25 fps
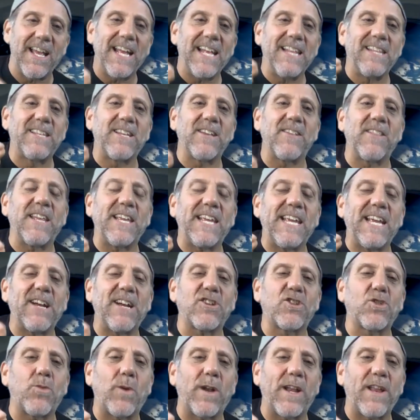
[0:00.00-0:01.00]
until the
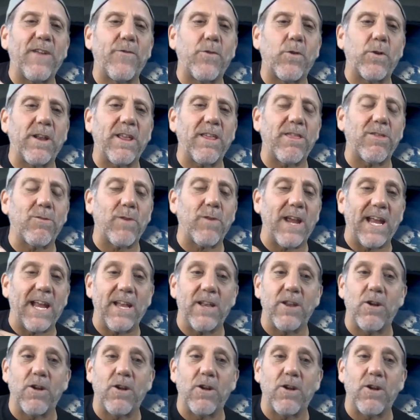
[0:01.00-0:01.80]
year 2043.